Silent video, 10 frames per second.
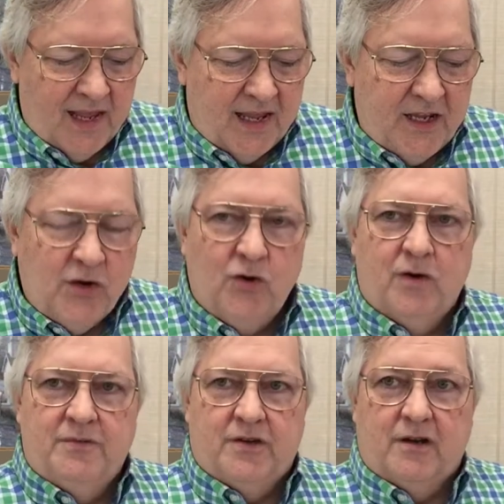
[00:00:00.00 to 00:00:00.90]
he who
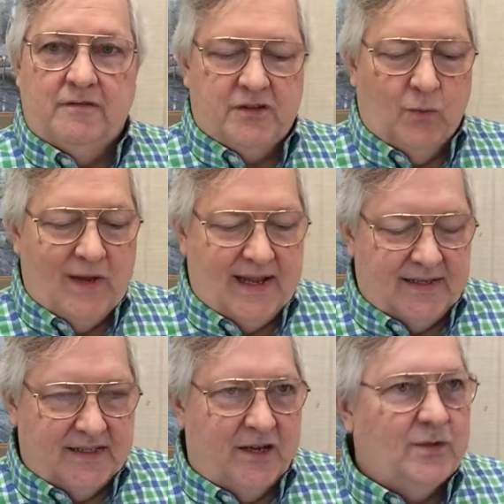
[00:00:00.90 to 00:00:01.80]
observes the
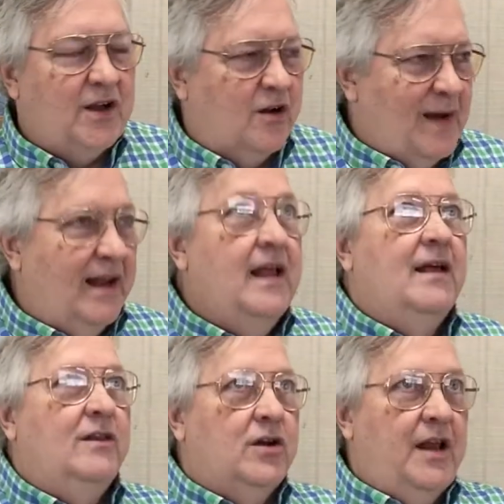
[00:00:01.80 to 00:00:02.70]
winds, here we're talking about
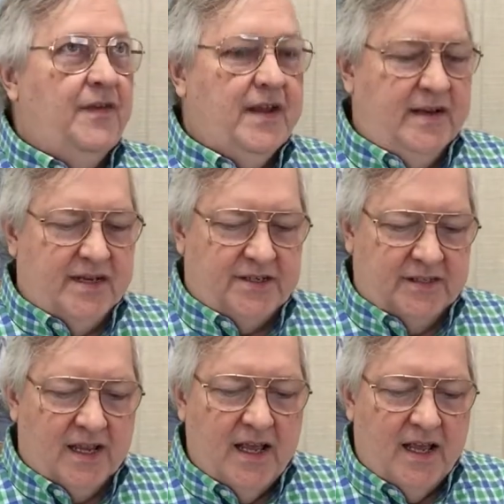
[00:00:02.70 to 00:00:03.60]
looking at the conditions.